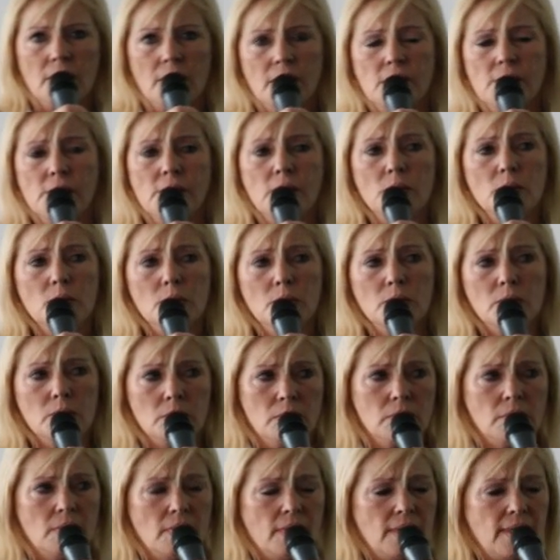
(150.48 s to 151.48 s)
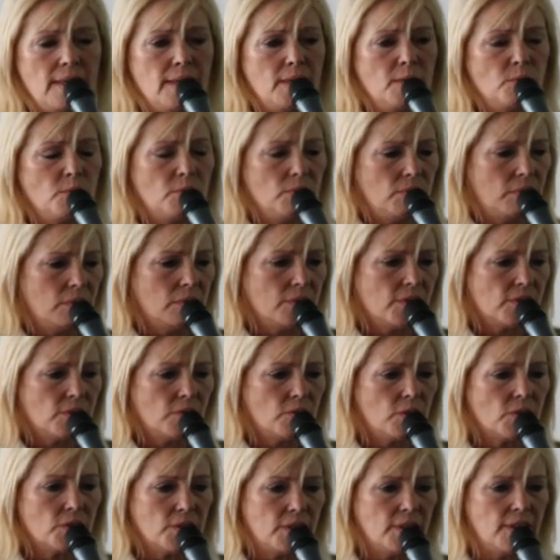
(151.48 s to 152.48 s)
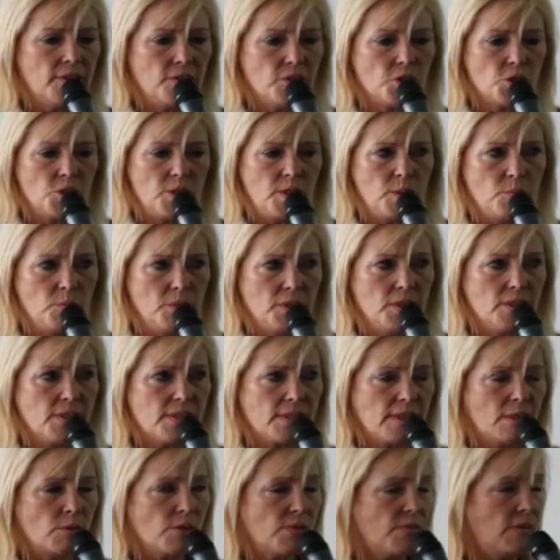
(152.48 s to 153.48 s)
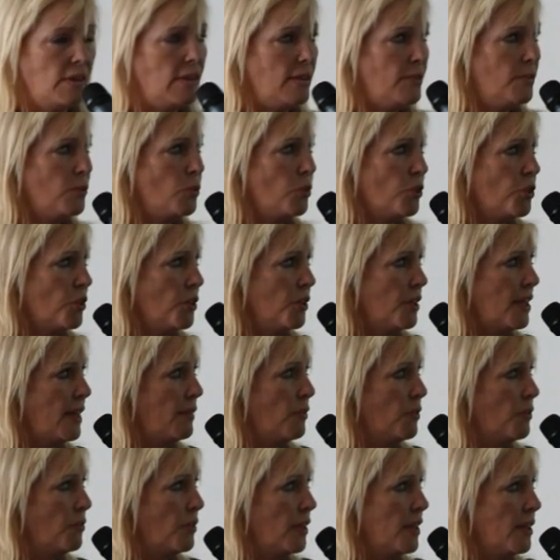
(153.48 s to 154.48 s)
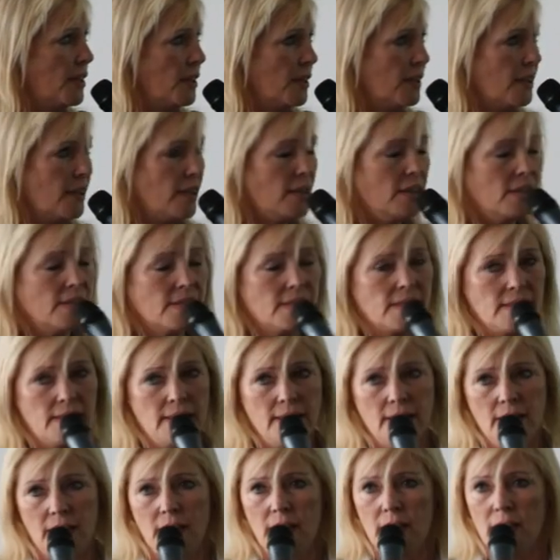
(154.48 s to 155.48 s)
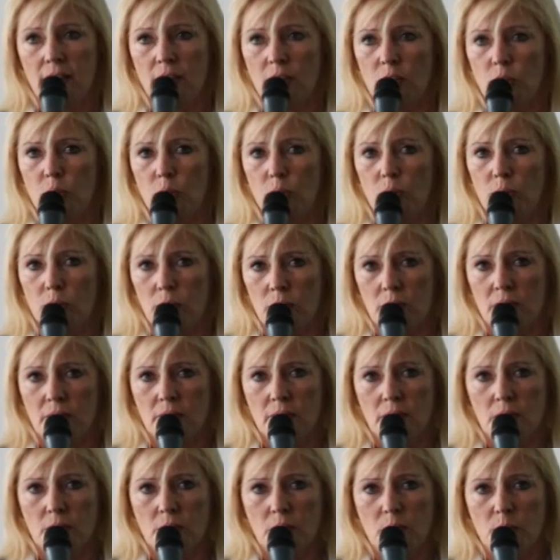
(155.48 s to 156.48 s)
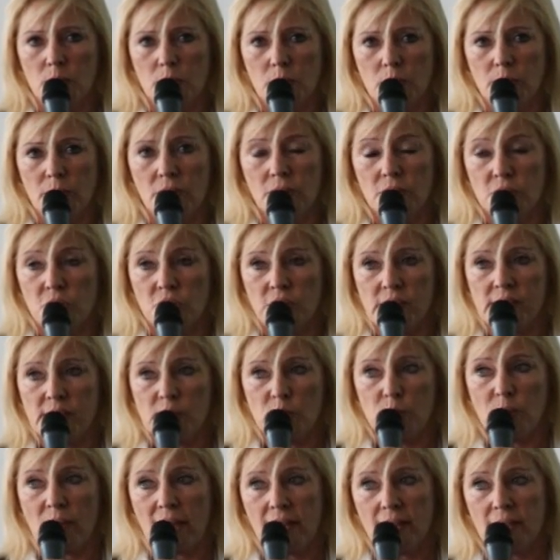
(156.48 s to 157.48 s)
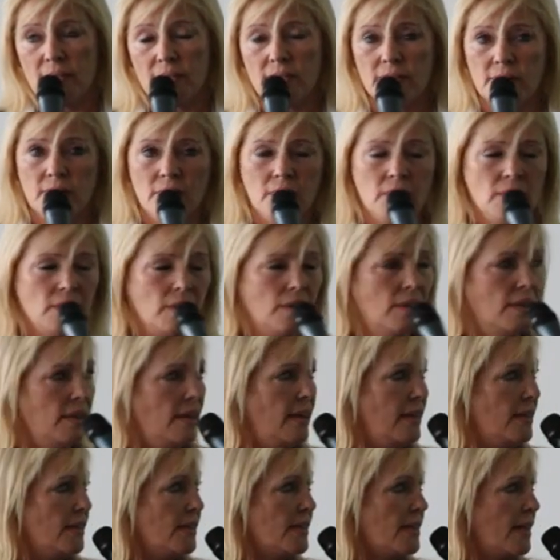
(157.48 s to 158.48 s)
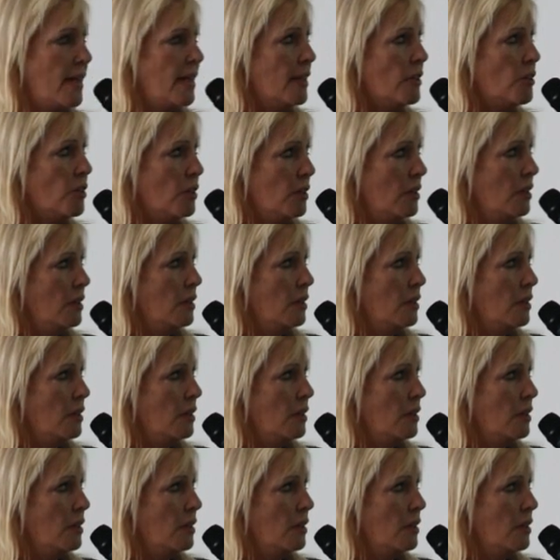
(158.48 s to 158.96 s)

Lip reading: So I sort of looked at other treatments, and I was very fortunate to have a friend in Guernsey who put me onto Gcmaf and said,